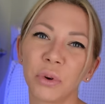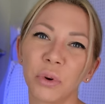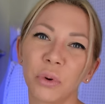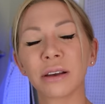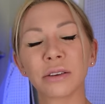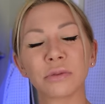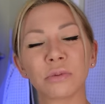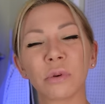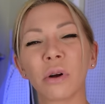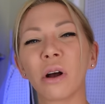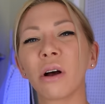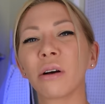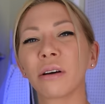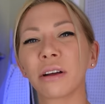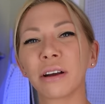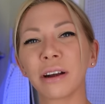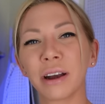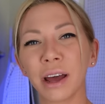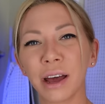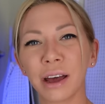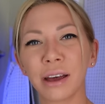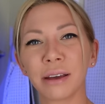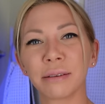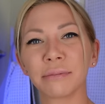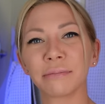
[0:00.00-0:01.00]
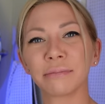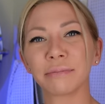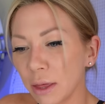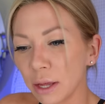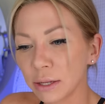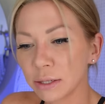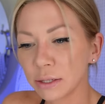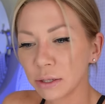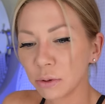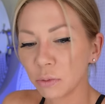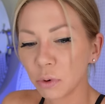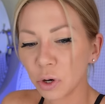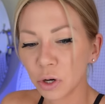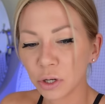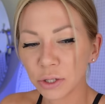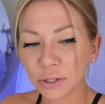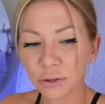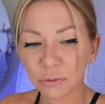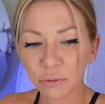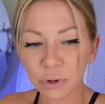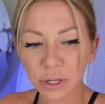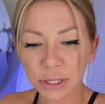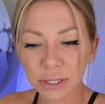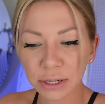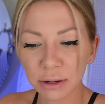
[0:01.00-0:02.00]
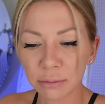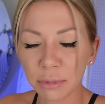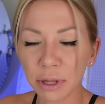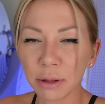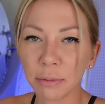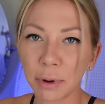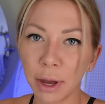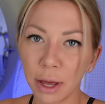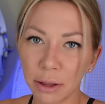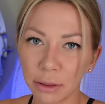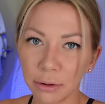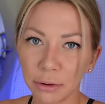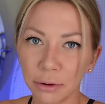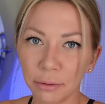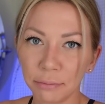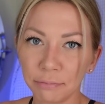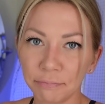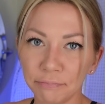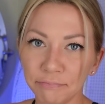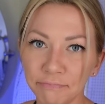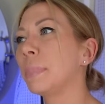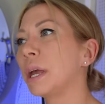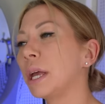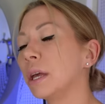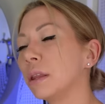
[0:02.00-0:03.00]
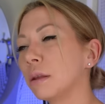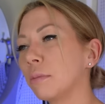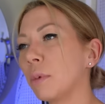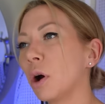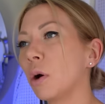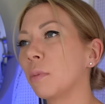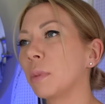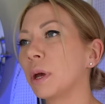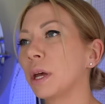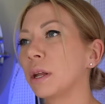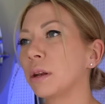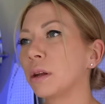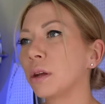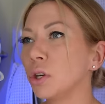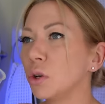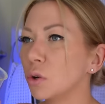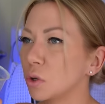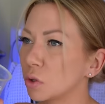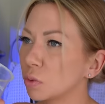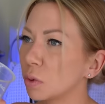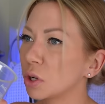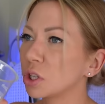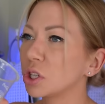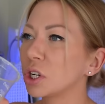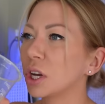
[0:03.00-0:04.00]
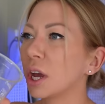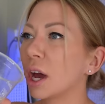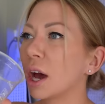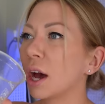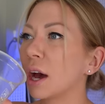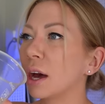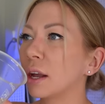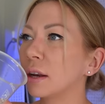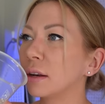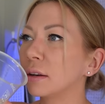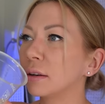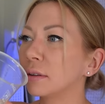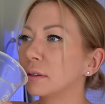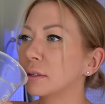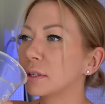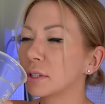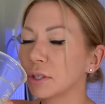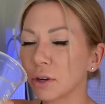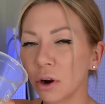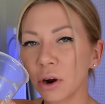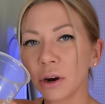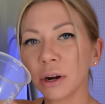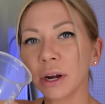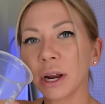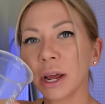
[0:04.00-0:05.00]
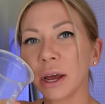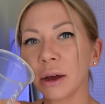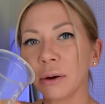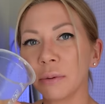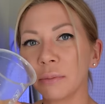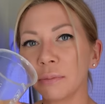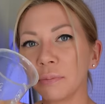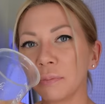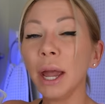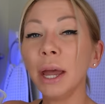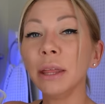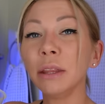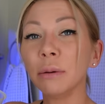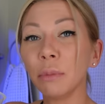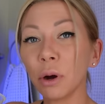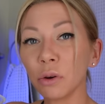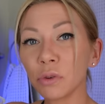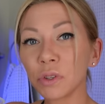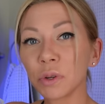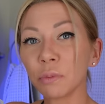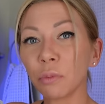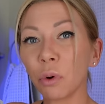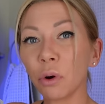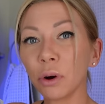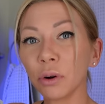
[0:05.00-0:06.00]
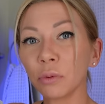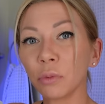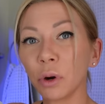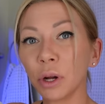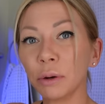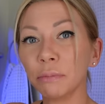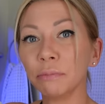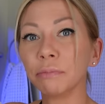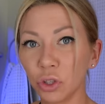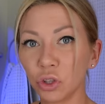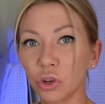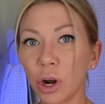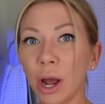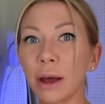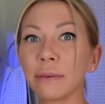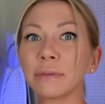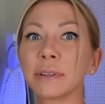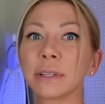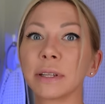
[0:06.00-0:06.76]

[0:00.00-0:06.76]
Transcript: because we're all gonna die. That's the words of wisdom in the bathroom. Be in the moment, use what you got, start now. And the most important one, drive